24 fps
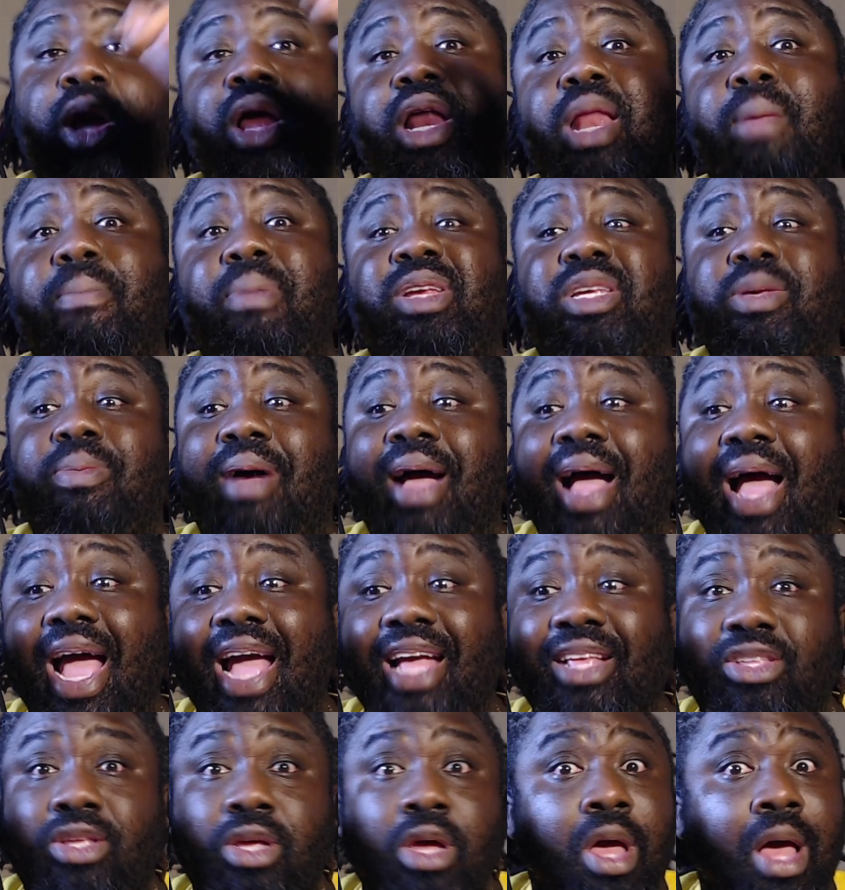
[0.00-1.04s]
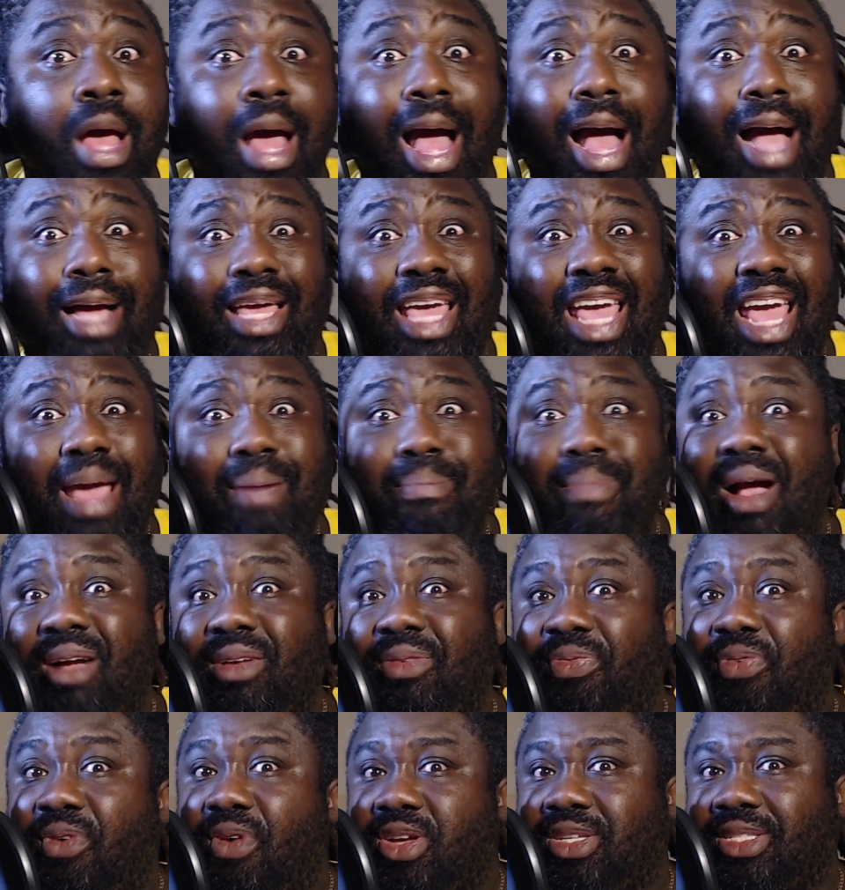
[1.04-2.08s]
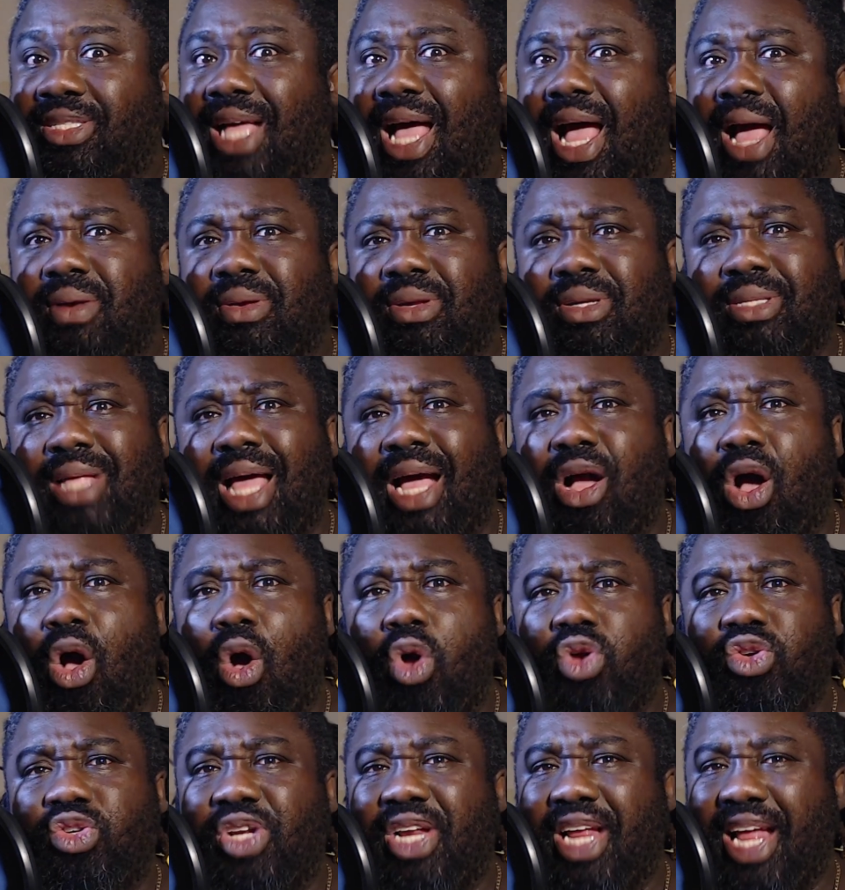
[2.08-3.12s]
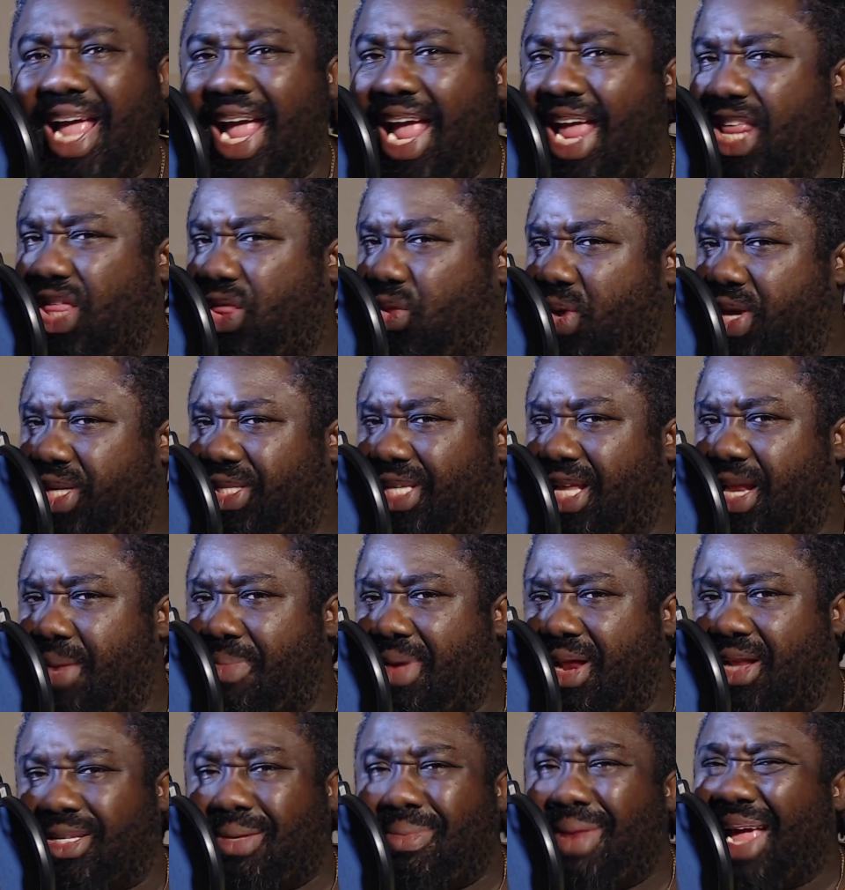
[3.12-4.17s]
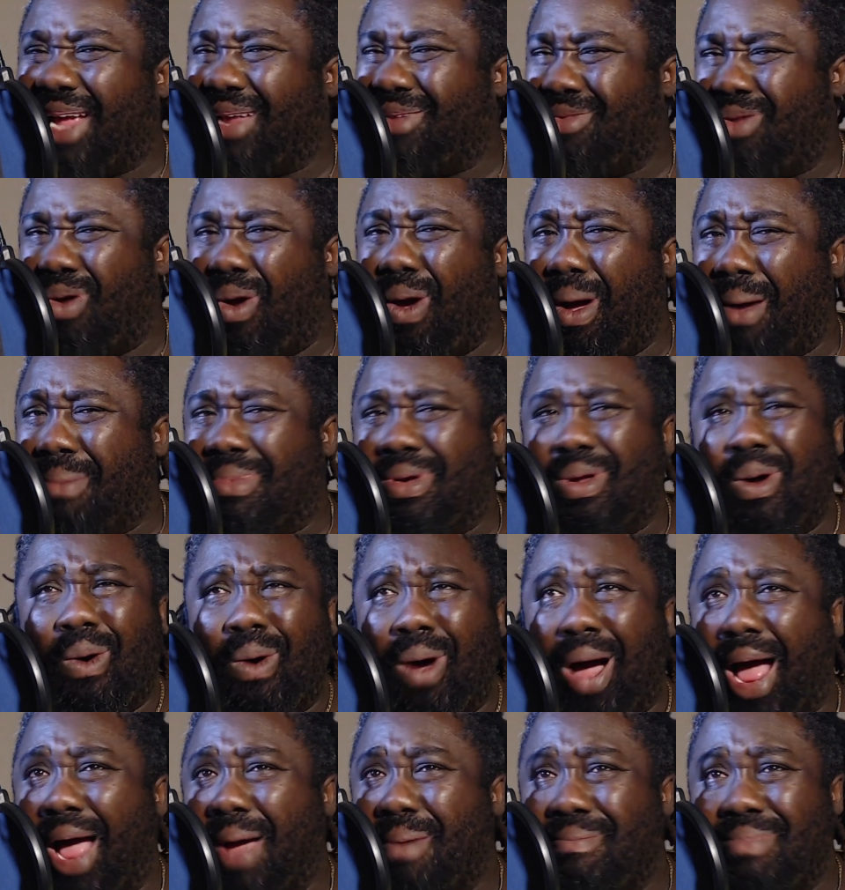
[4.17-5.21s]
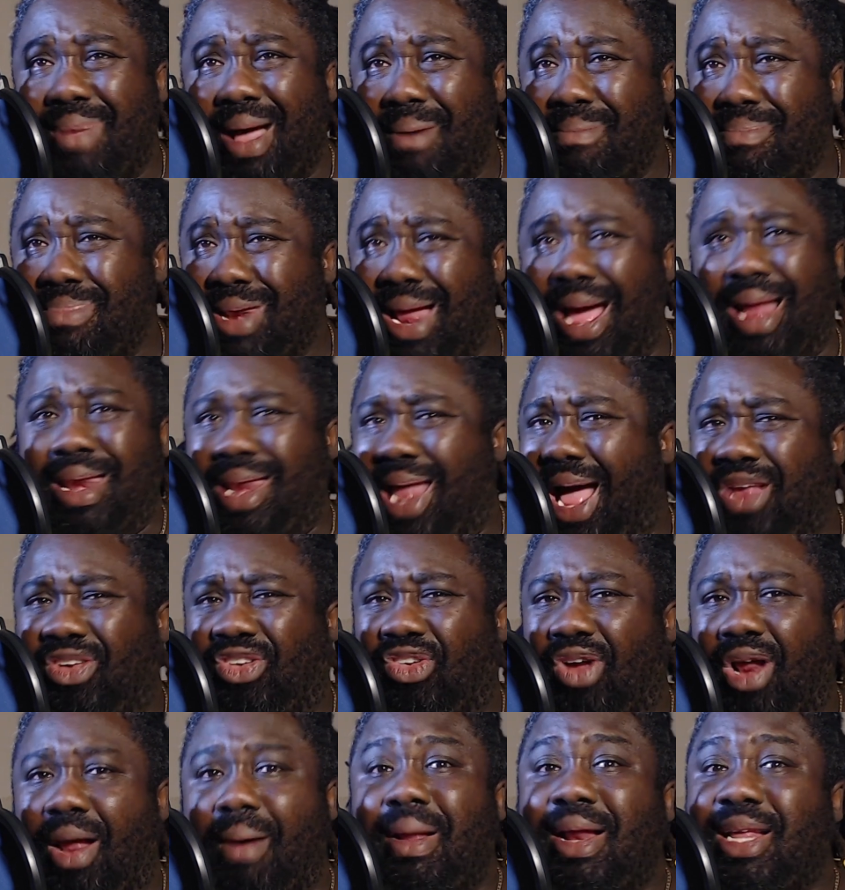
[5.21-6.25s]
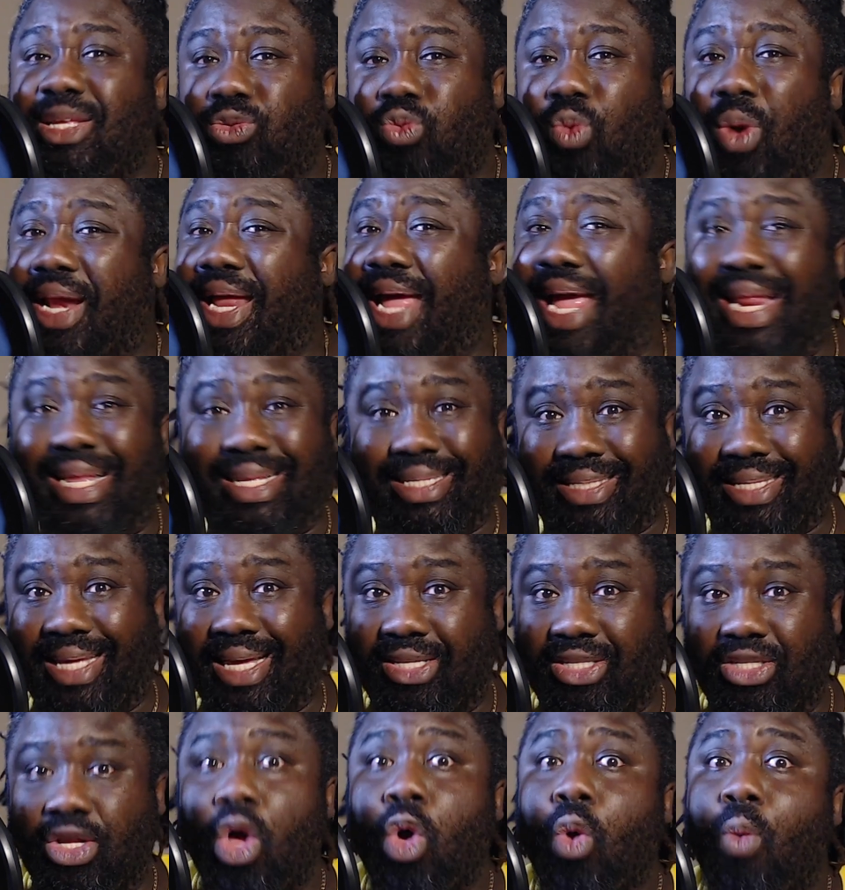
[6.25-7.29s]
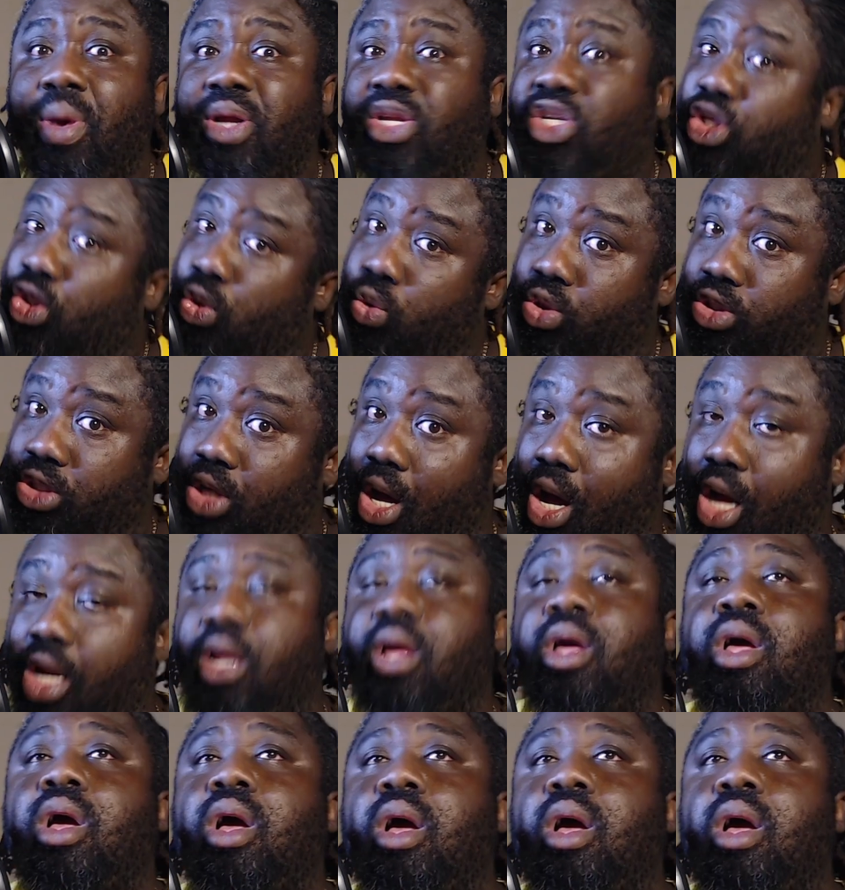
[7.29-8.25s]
measure my height. I came back first time, it's like 183 centimeters. I'm like, I'm not that short. I'm at least 186 with shoes on.